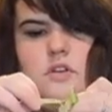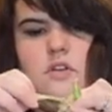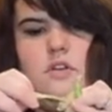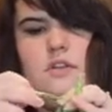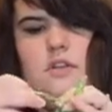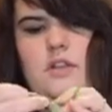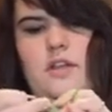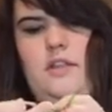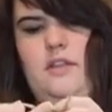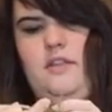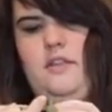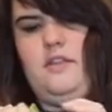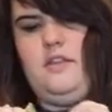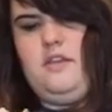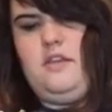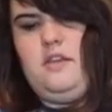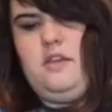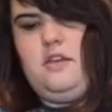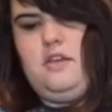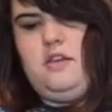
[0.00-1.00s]
like
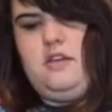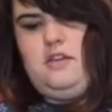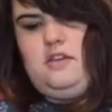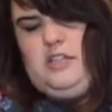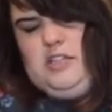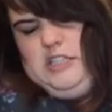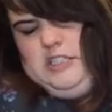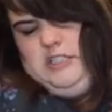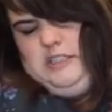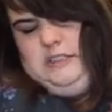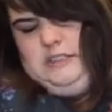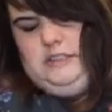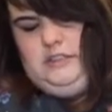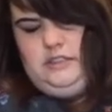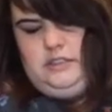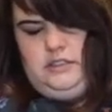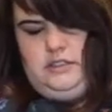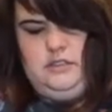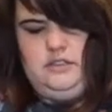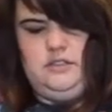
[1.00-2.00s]
that.
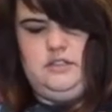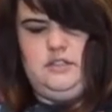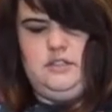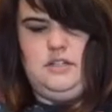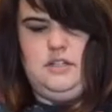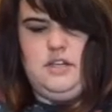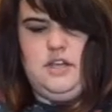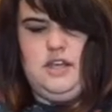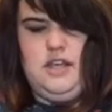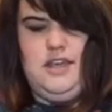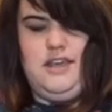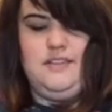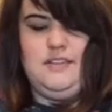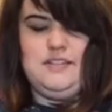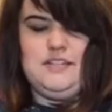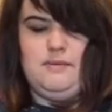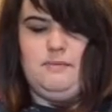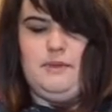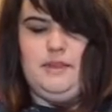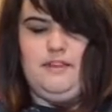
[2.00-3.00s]
Ugh.
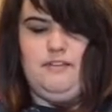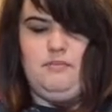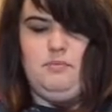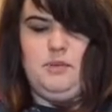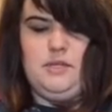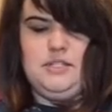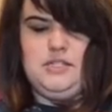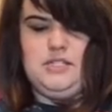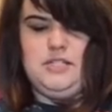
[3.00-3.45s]
This time I left plenty